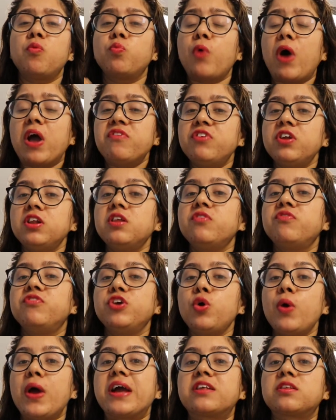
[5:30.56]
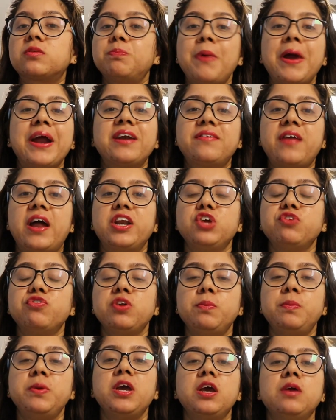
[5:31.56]
why will the VO expect that you
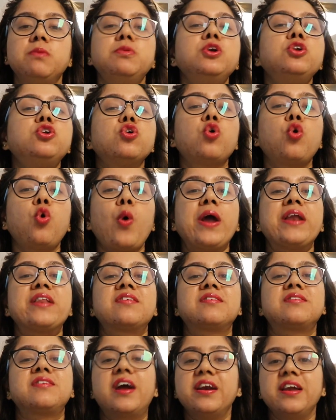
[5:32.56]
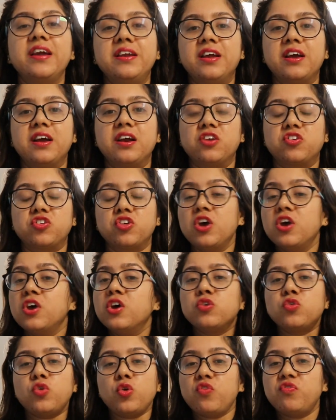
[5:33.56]
will be able to go and study in English?
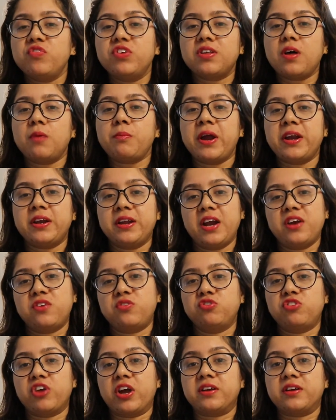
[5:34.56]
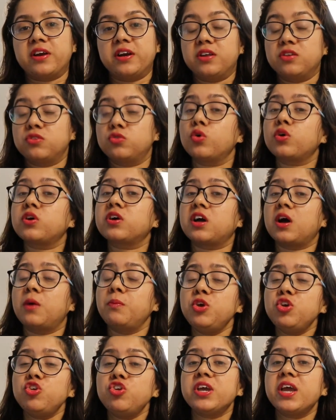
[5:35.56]
So your visa might get rejected. So
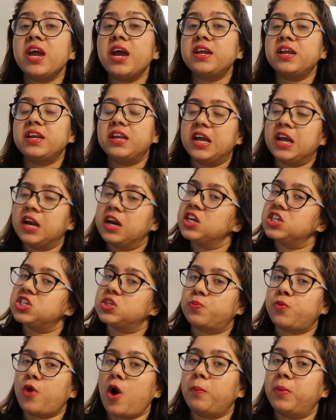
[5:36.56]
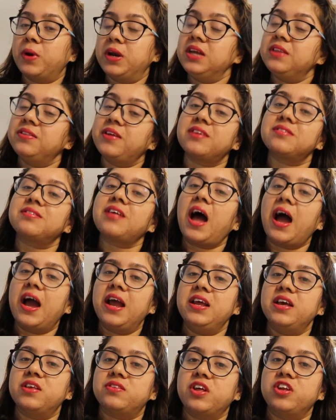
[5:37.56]
communicate in English properly. That's
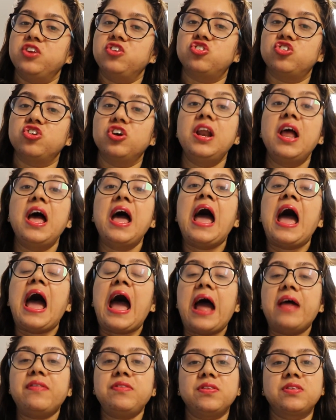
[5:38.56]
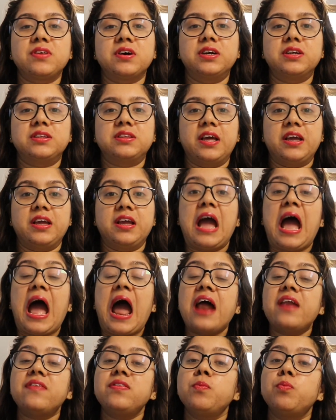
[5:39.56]
highly essential. And the third thing,
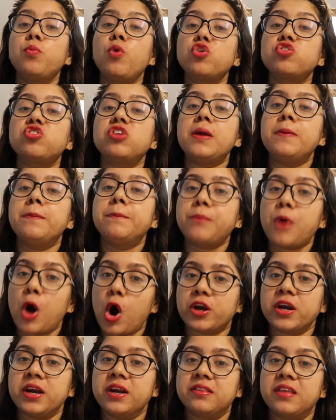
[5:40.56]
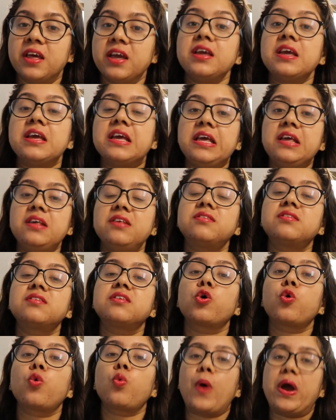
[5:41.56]
and the most important thing,
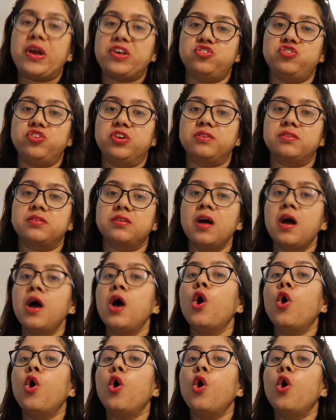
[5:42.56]
is questions.